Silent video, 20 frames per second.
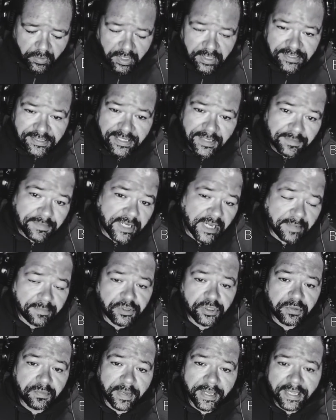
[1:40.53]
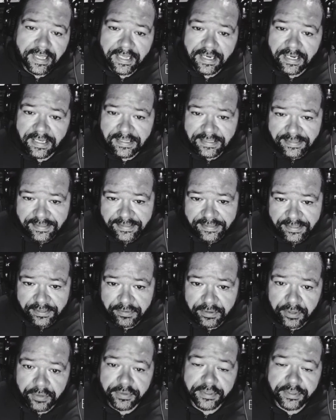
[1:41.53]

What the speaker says: Sometimes you may get a 0